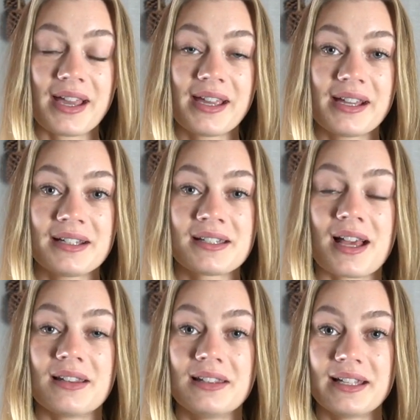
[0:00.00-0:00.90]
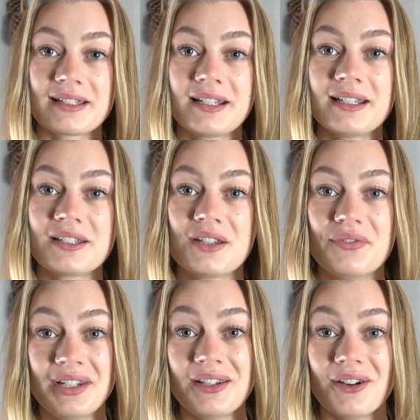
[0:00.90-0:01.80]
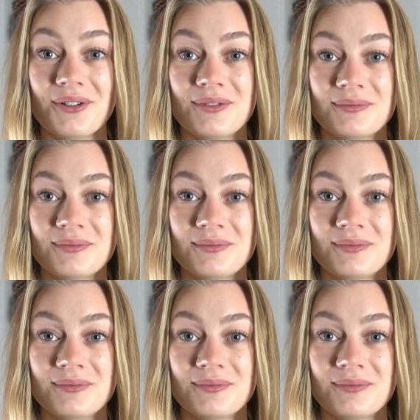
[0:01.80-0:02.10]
and let's get into the video.